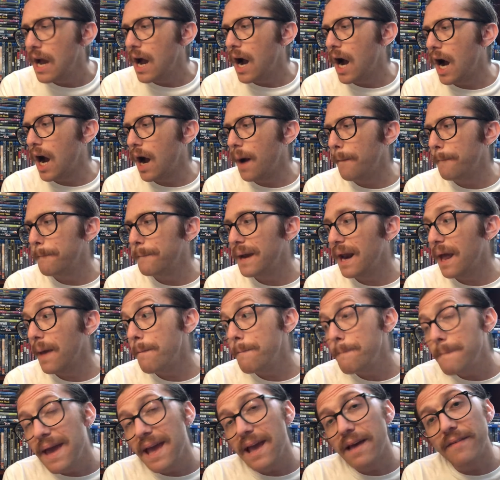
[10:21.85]
But I
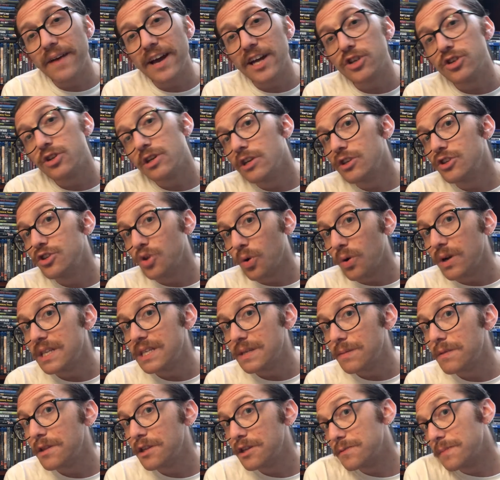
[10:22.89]
may have actually enjoyed
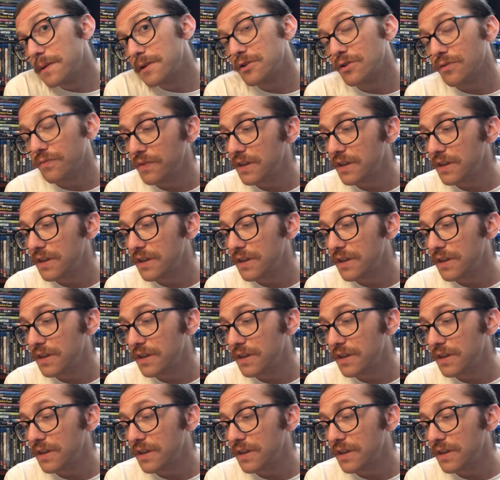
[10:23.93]
some of the special